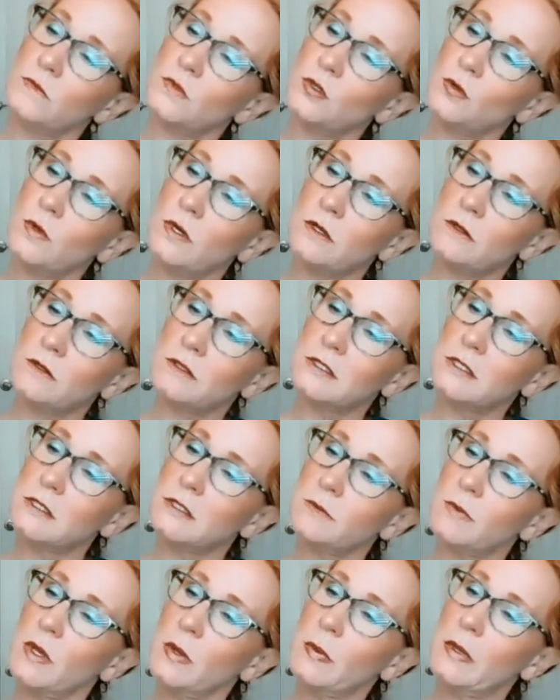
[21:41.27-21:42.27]
two
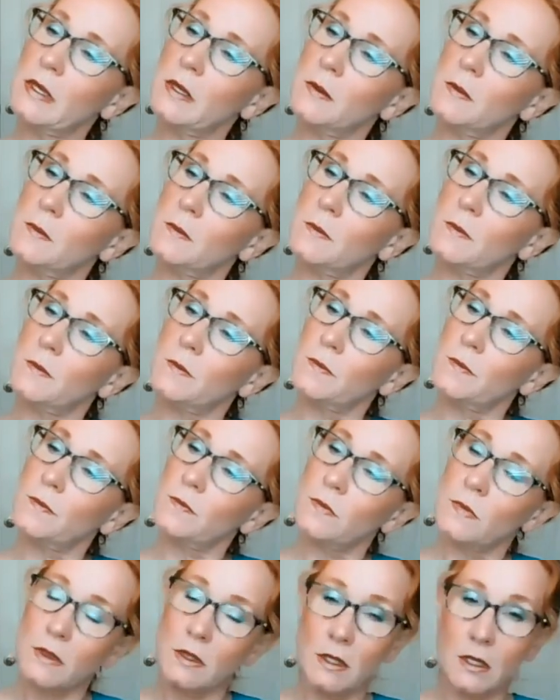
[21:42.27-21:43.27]
ounces, maybe.
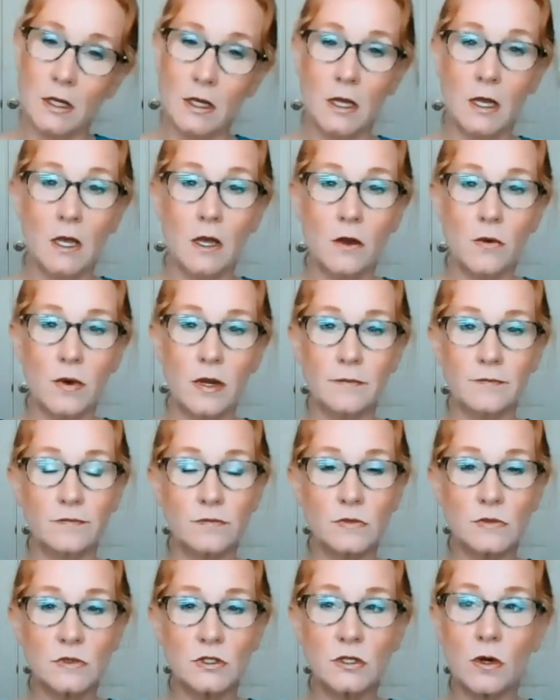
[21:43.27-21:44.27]
Right?
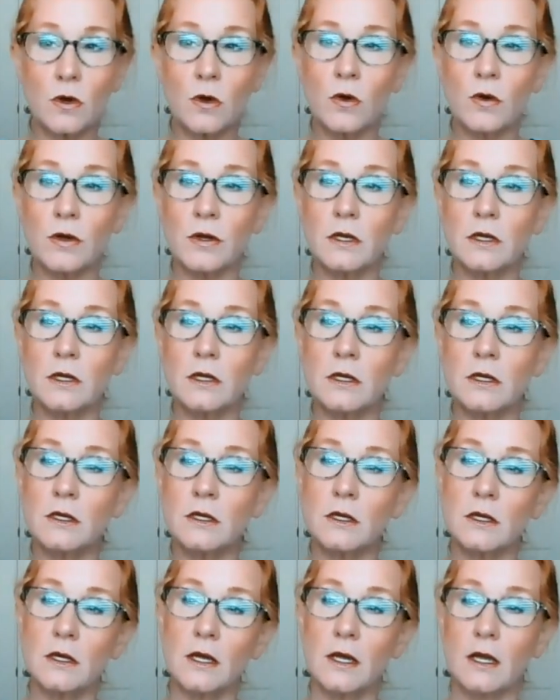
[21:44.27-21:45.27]
So,
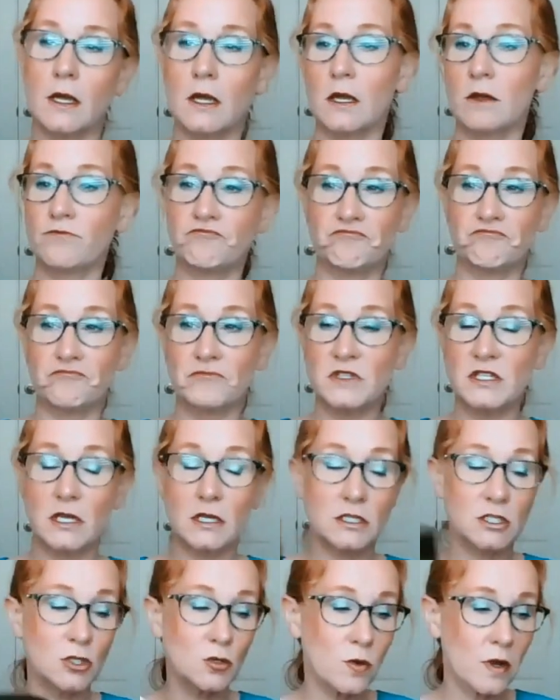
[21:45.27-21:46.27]
in a,
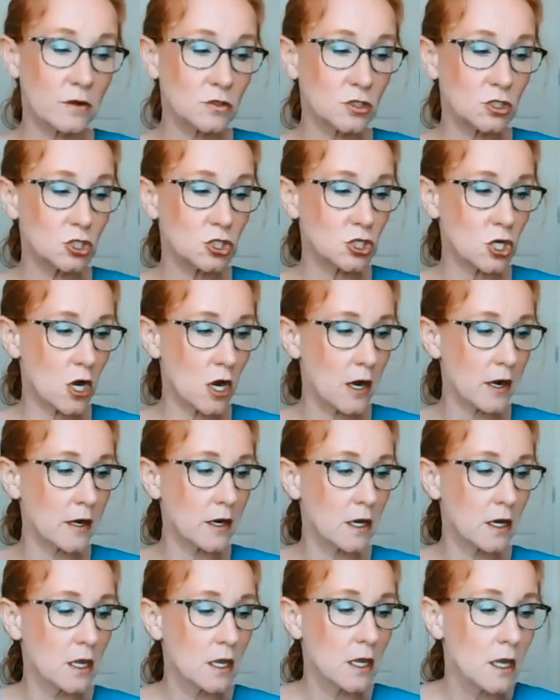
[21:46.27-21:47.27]
say, a two ounce
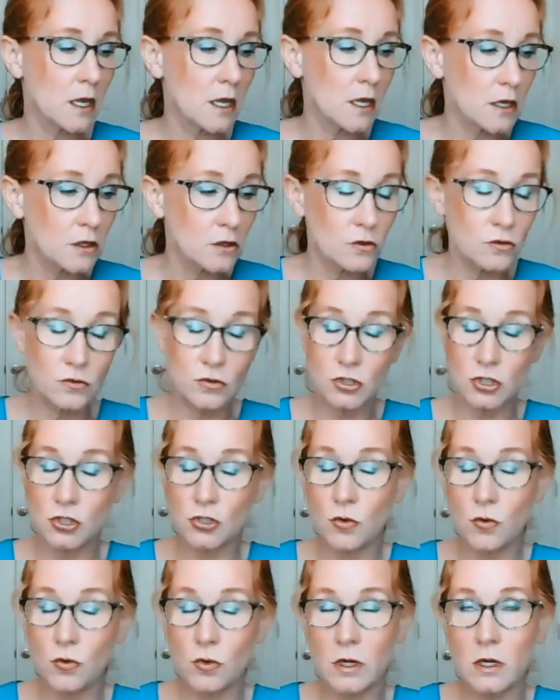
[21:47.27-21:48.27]
jar, use
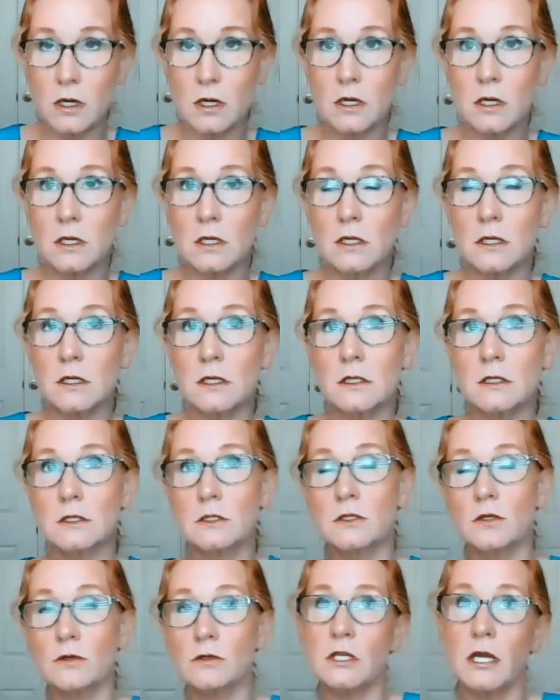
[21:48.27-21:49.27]
your
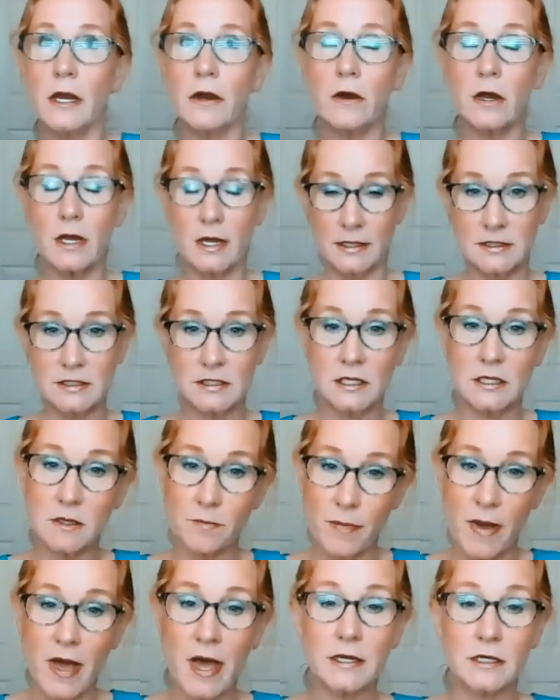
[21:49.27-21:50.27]
doTERRA
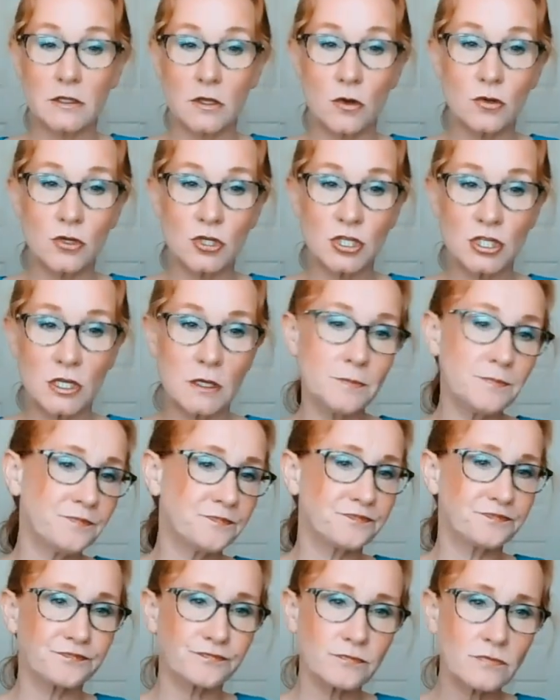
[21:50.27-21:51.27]
unscented body
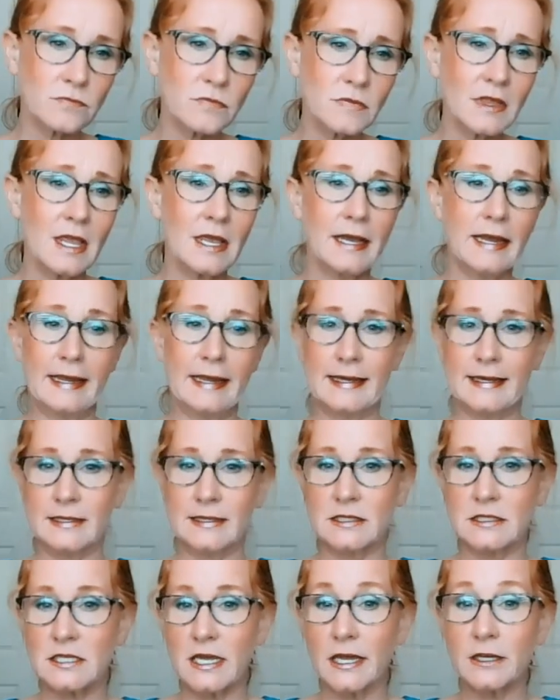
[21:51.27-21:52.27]
lotion
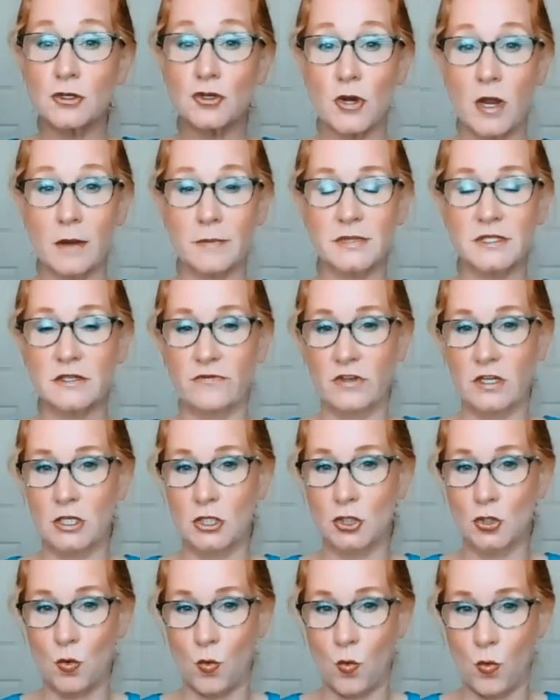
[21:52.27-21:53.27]
and 10 drops of
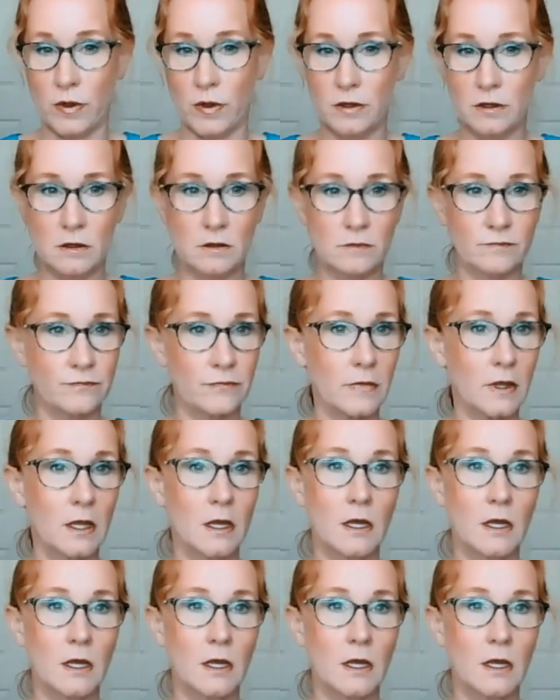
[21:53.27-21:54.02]
each oil,